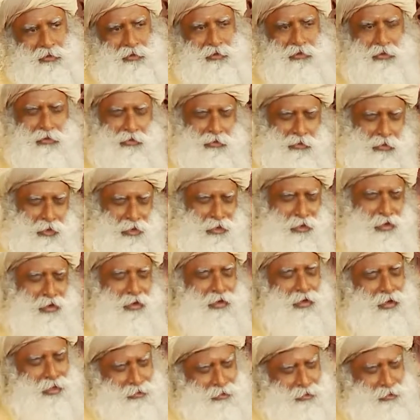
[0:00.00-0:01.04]
You
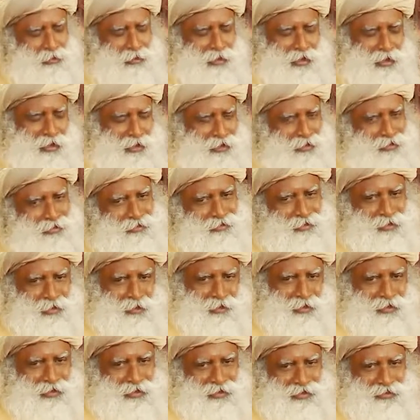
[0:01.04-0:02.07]
are actually
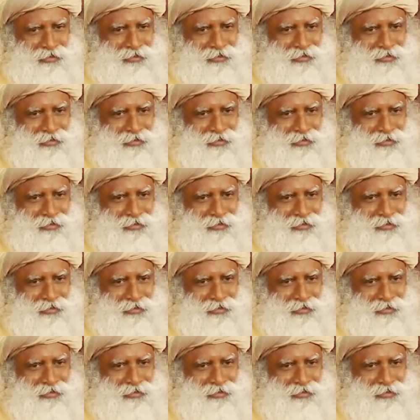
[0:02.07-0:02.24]
already.